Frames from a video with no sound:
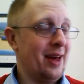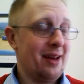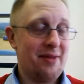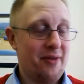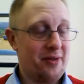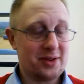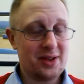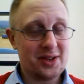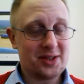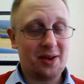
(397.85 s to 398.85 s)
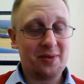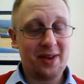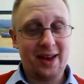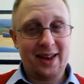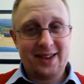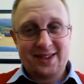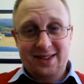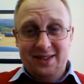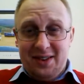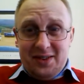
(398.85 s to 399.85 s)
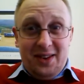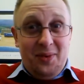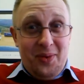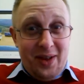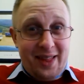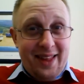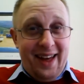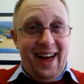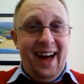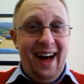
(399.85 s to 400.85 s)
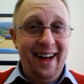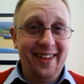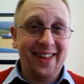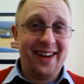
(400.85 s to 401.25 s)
The referee's not stopped it, and he just goes like, "What the hell?